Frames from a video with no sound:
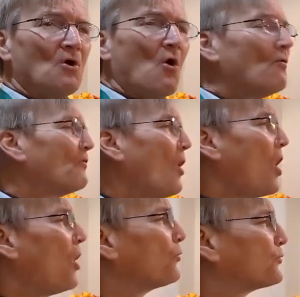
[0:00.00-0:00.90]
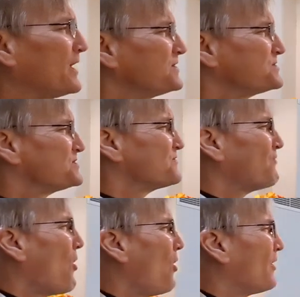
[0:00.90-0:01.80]
of all races, of
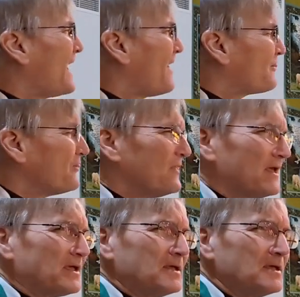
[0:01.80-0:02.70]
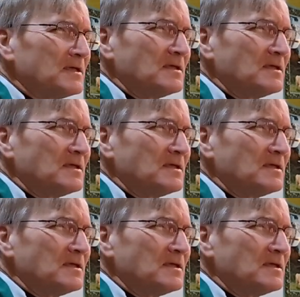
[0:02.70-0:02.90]
all ethnic